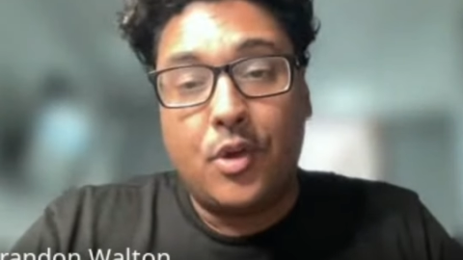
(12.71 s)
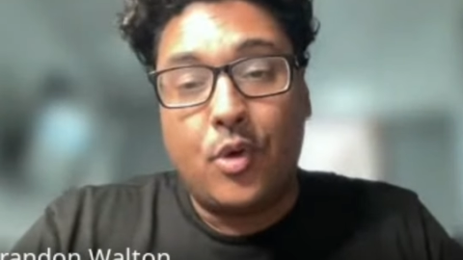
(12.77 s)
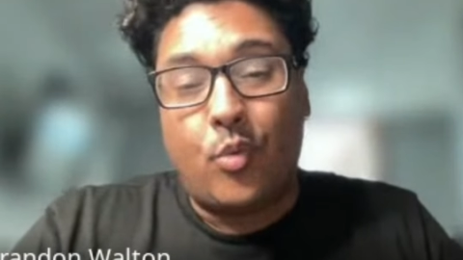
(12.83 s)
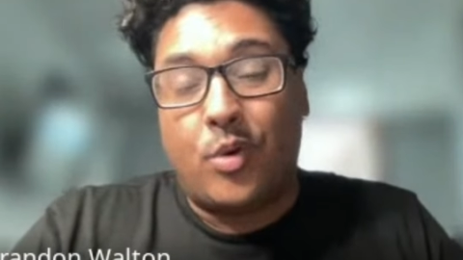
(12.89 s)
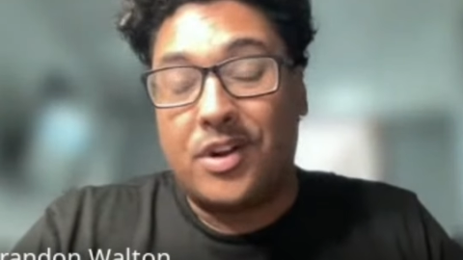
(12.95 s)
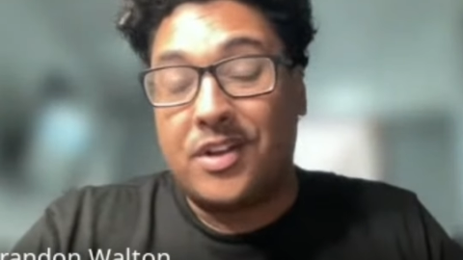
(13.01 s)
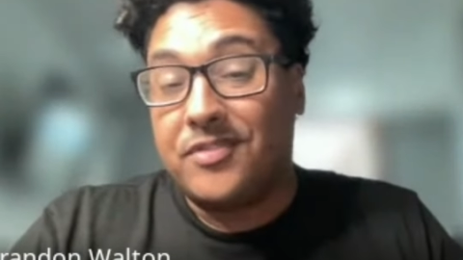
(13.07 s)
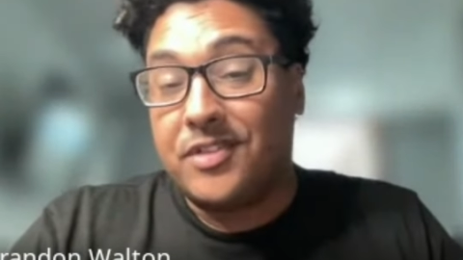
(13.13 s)

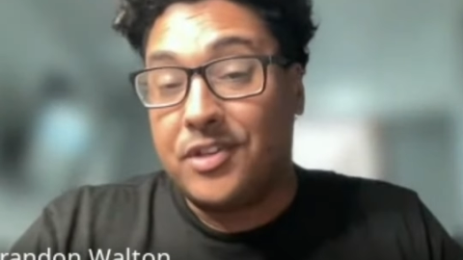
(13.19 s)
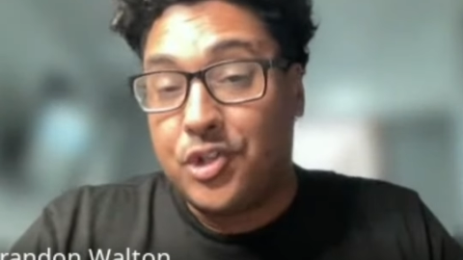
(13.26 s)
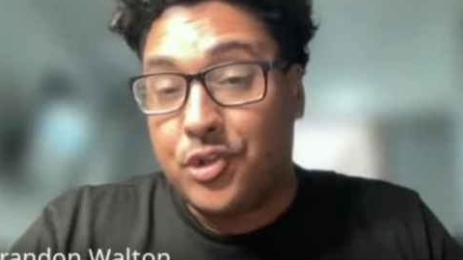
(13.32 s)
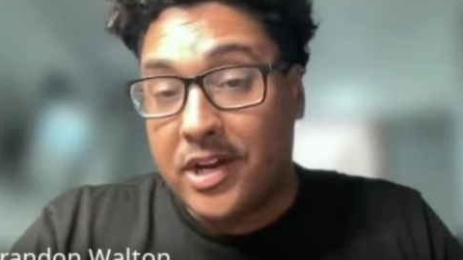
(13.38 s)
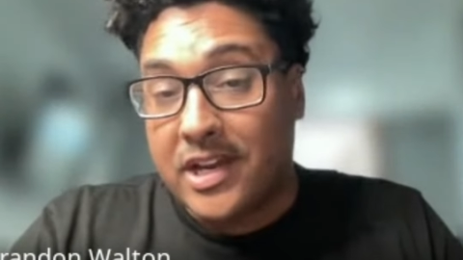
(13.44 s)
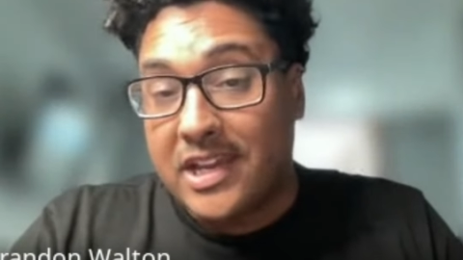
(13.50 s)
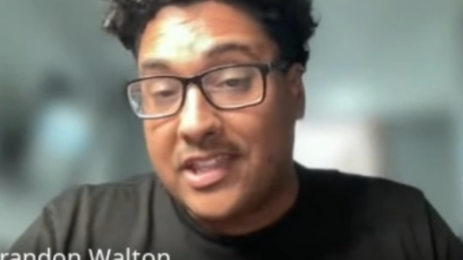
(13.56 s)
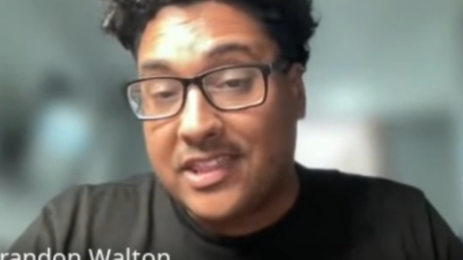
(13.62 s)
One of the
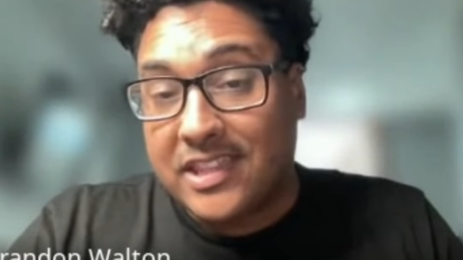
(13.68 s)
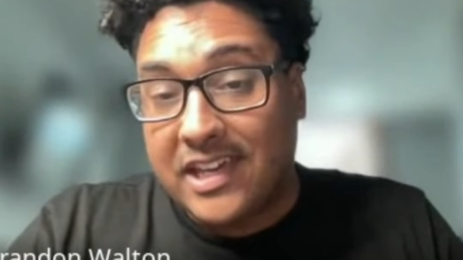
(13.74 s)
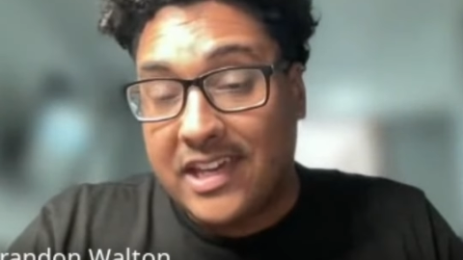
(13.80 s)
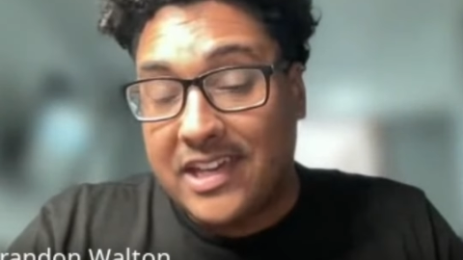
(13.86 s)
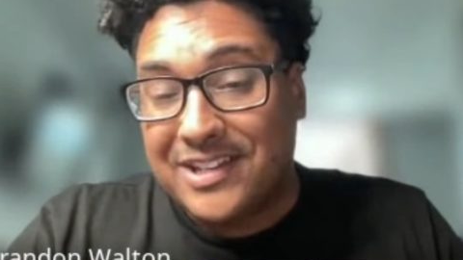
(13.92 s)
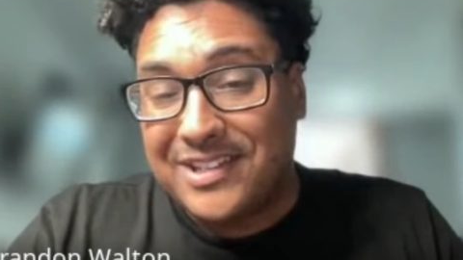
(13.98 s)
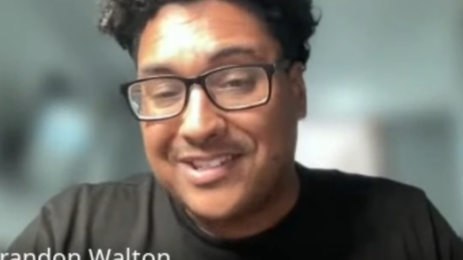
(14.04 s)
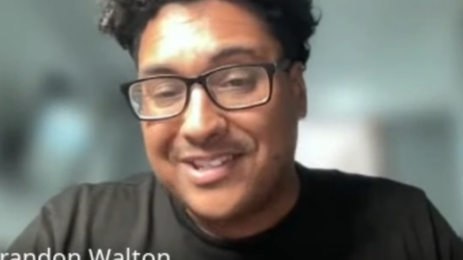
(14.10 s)
tricky
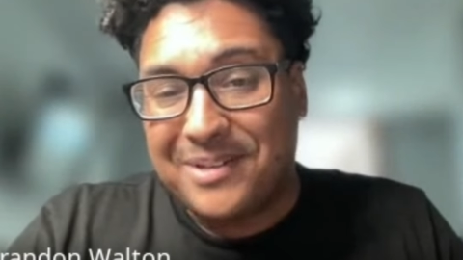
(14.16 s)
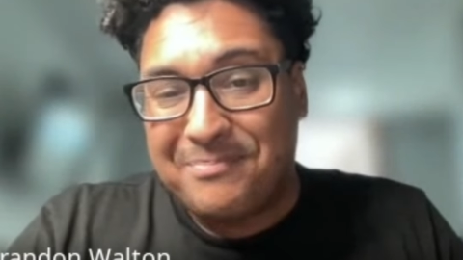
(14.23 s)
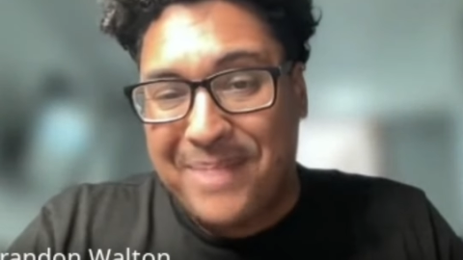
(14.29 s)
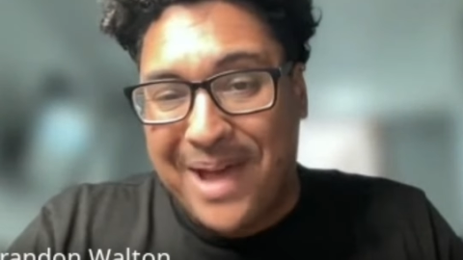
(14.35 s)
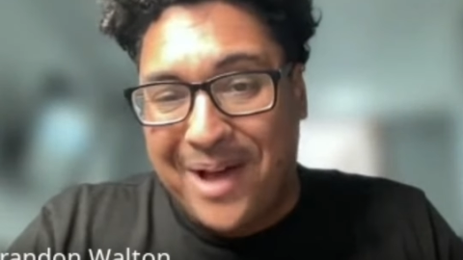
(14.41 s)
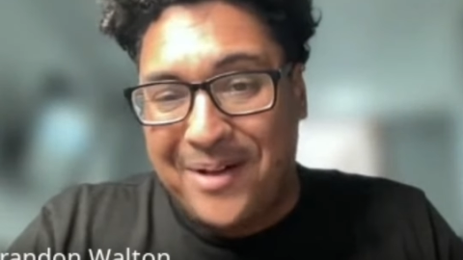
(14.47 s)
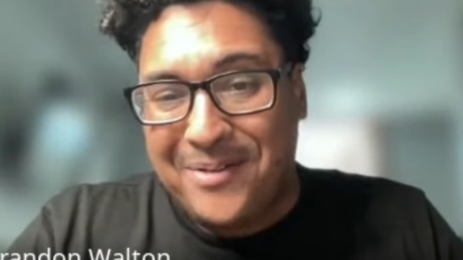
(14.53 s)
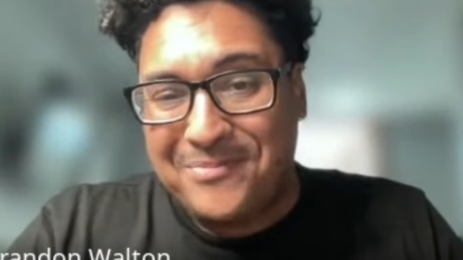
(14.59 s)
things
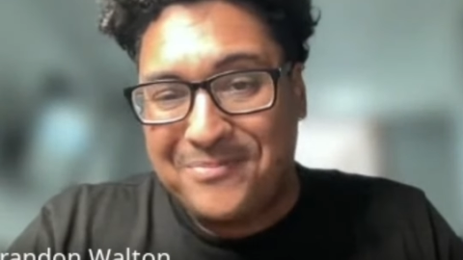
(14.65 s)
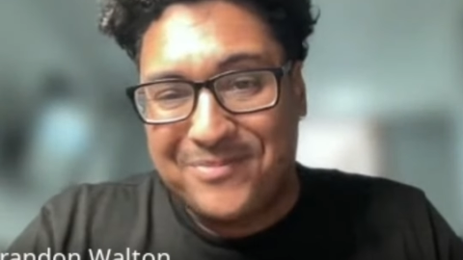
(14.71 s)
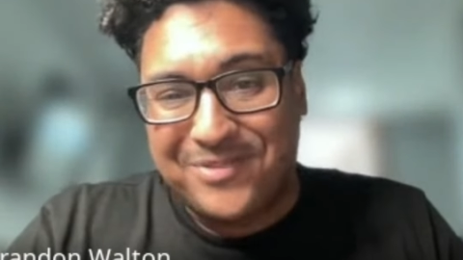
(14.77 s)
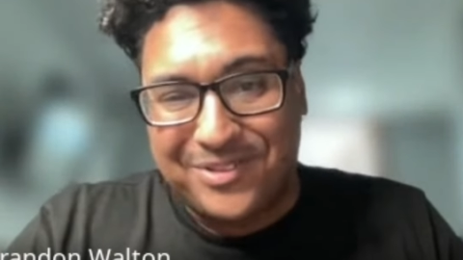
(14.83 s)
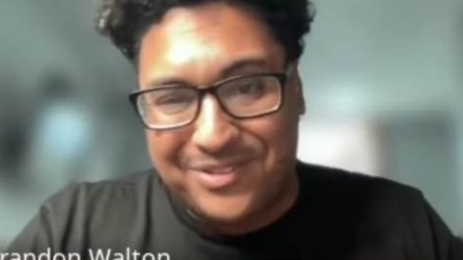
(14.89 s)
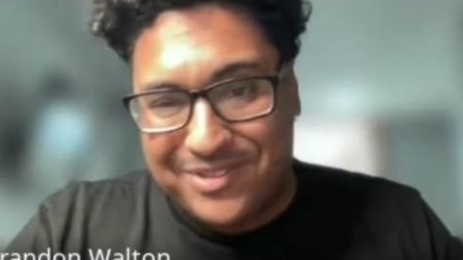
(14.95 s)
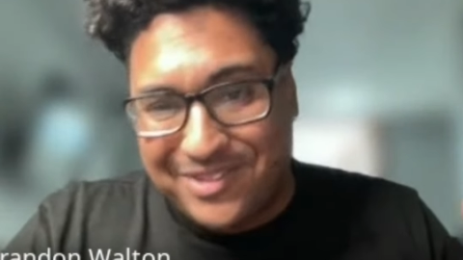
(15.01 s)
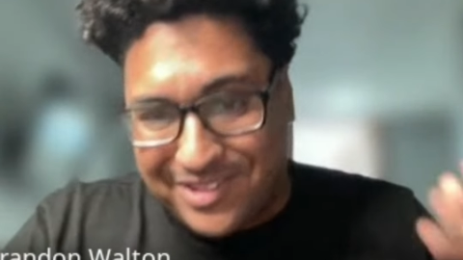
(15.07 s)
about
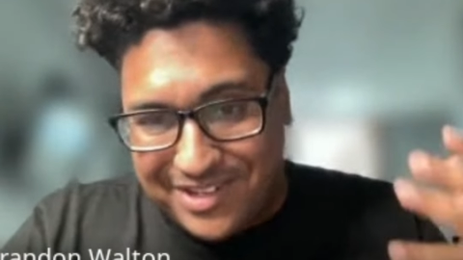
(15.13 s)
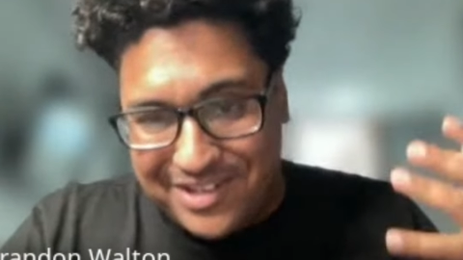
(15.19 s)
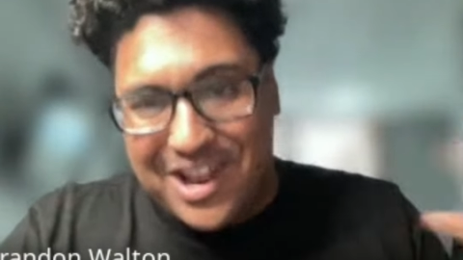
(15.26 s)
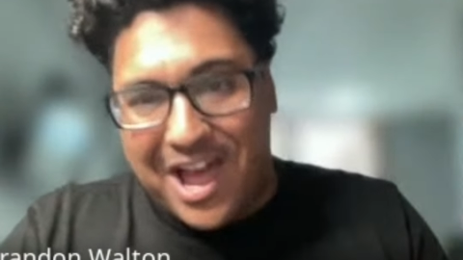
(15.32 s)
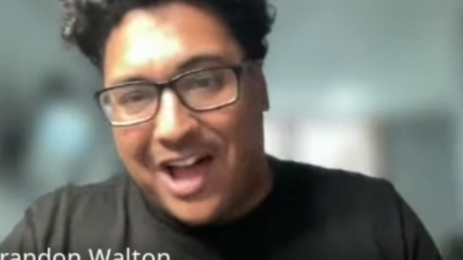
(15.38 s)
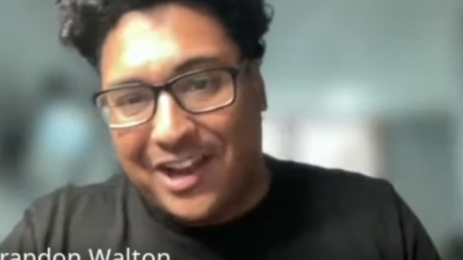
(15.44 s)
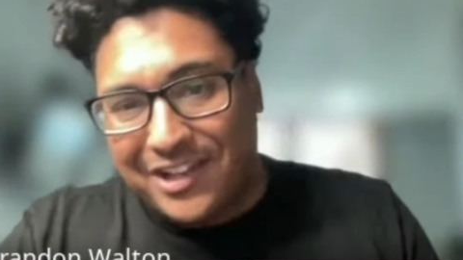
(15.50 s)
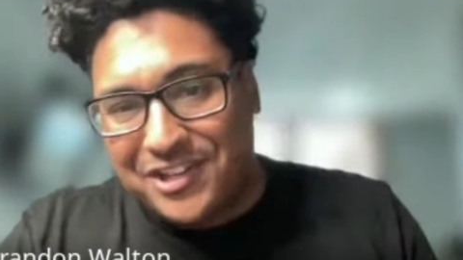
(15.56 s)

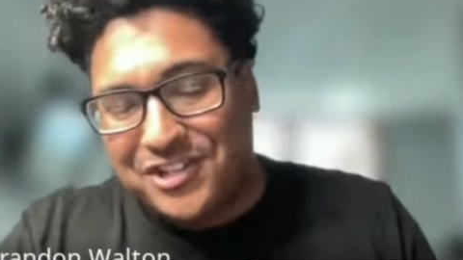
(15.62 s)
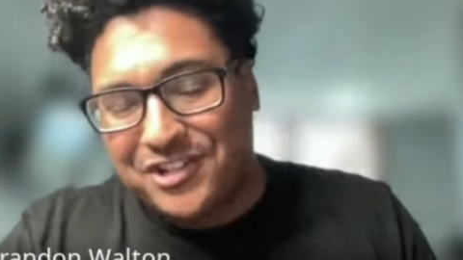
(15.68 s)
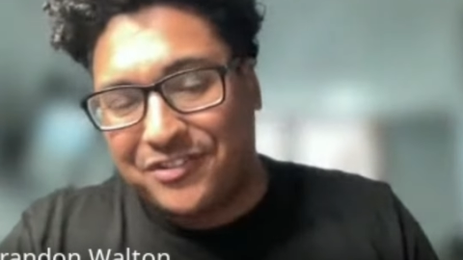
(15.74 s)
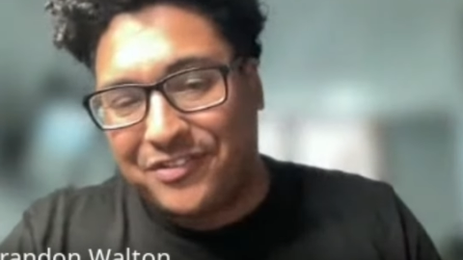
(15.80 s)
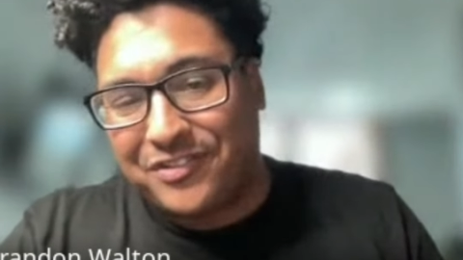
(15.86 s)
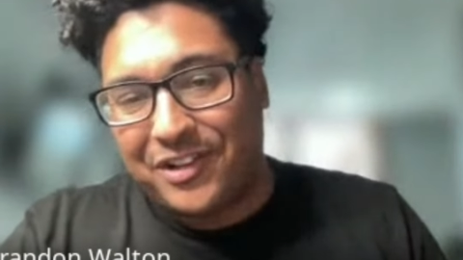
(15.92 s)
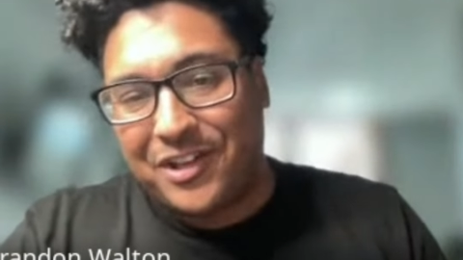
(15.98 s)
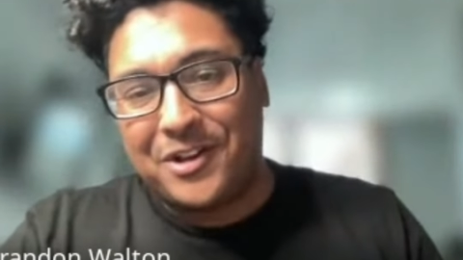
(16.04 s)
knowledge
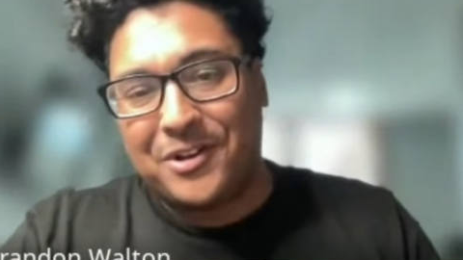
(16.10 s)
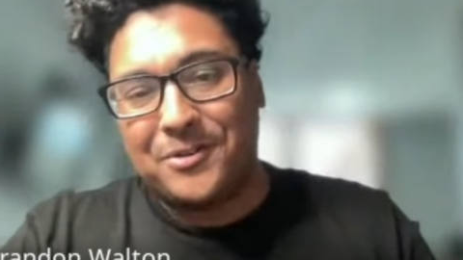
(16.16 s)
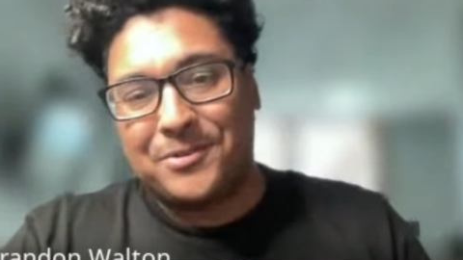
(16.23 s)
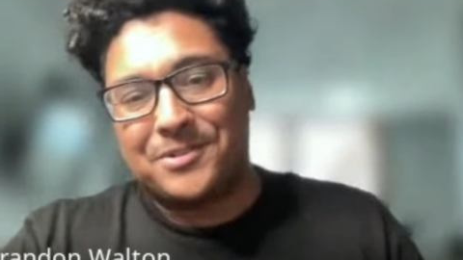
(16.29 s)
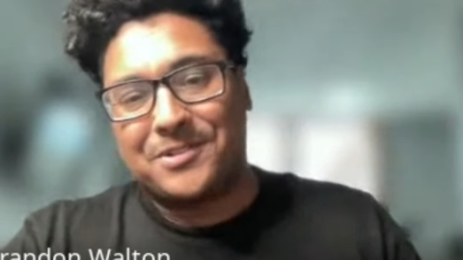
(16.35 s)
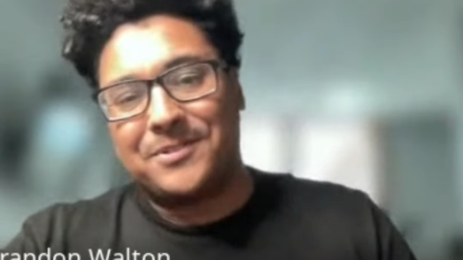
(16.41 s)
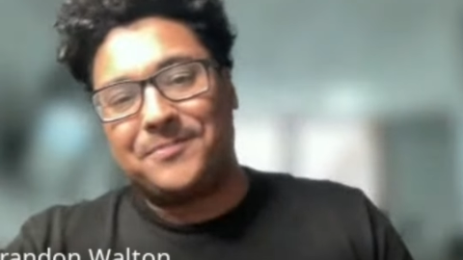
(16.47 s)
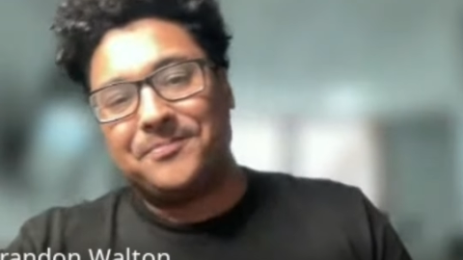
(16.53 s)
of flows,